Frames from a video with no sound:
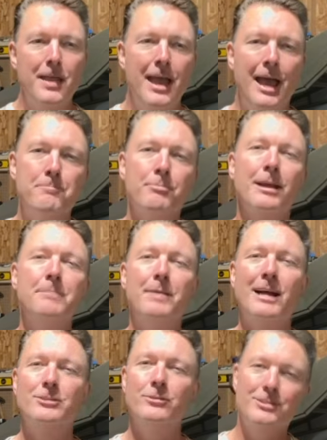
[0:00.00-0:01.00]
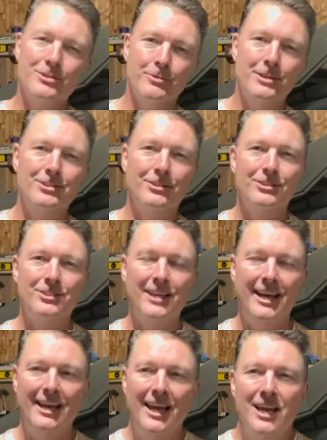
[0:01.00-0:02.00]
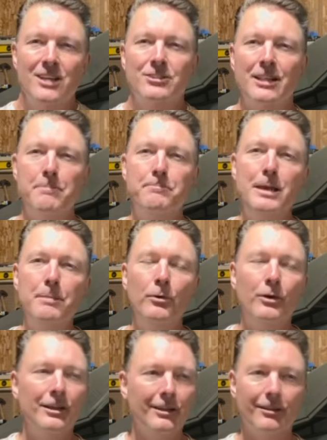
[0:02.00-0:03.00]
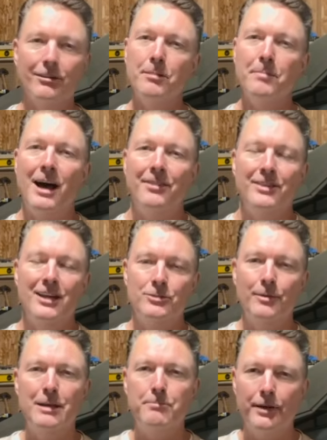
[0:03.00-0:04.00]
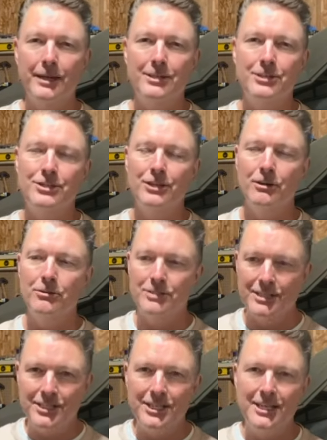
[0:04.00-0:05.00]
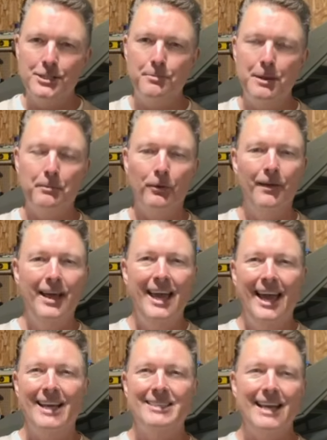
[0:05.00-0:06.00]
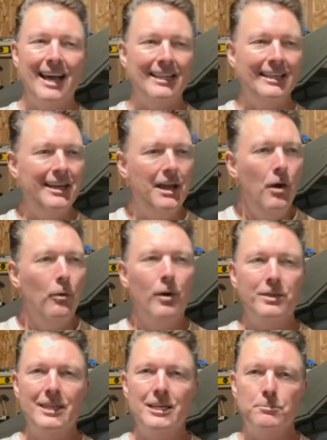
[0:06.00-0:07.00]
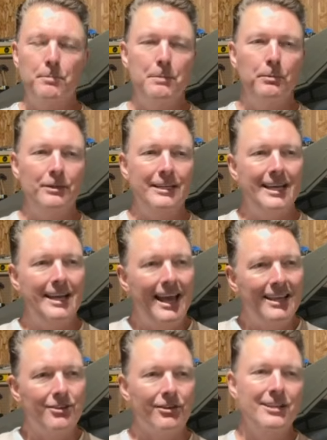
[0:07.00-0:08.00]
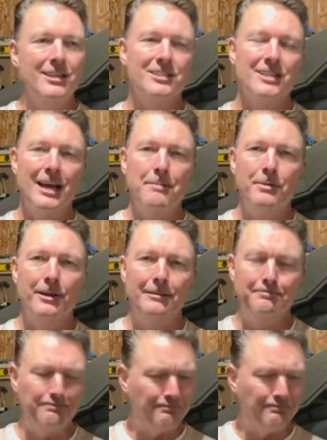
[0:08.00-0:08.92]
and bring it back to its original state so that people can learn about this. We can bring it to shows and teach people exactly what these people did during this time period.